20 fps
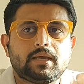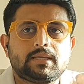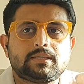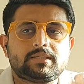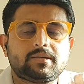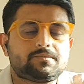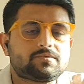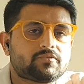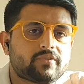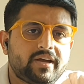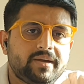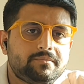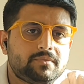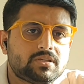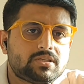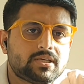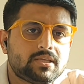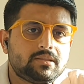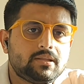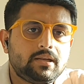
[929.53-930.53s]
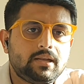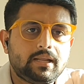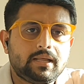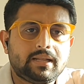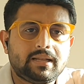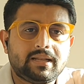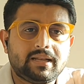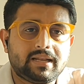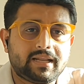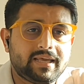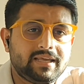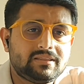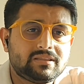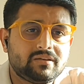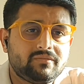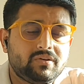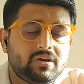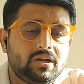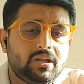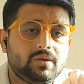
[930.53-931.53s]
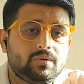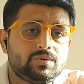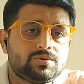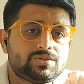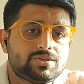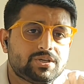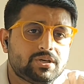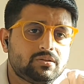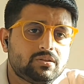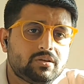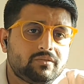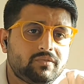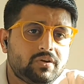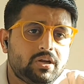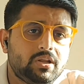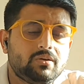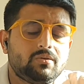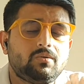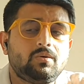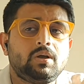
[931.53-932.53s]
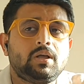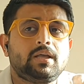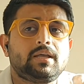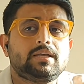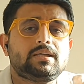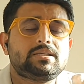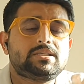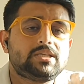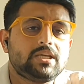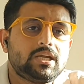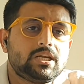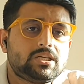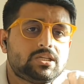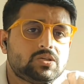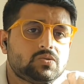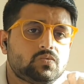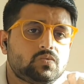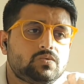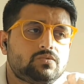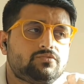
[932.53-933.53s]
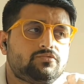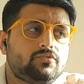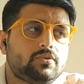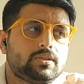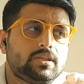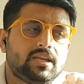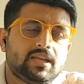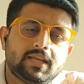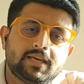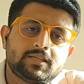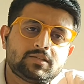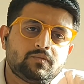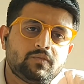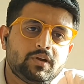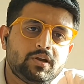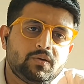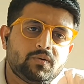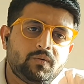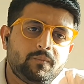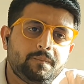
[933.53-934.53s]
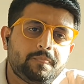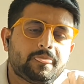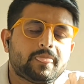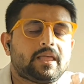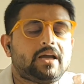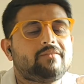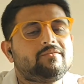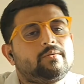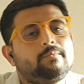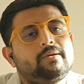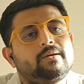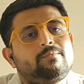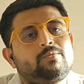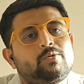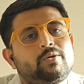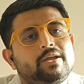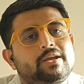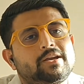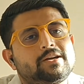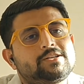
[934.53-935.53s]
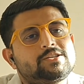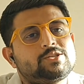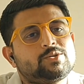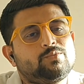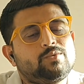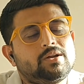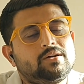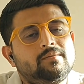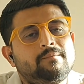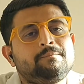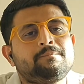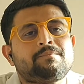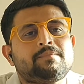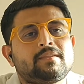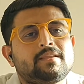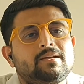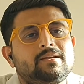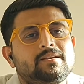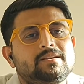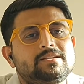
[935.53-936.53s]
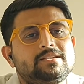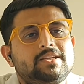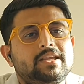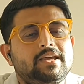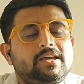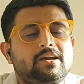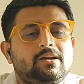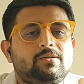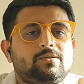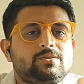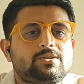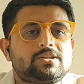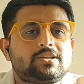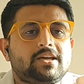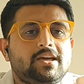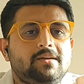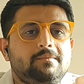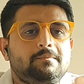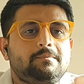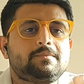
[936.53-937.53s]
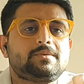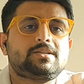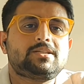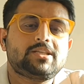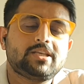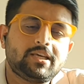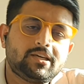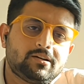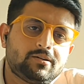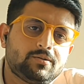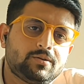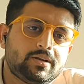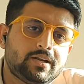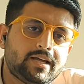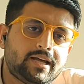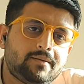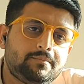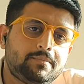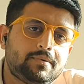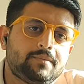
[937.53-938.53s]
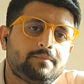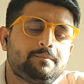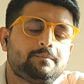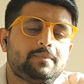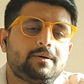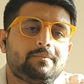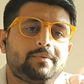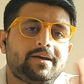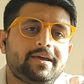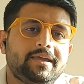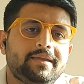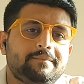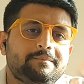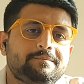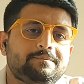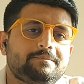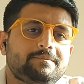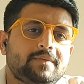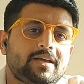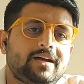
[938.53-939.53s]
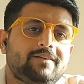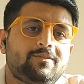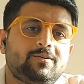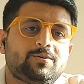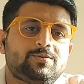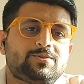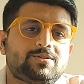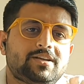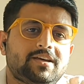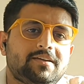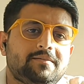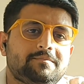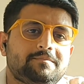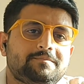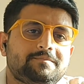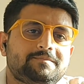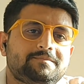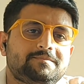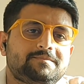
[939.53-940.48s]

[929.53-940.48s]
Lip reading: Subscribe the channel, like the video, share the video. Stay tuned for the next video. I will be uploading it sooner. Take a good time, take a good nap. Bye bye. Have a good time.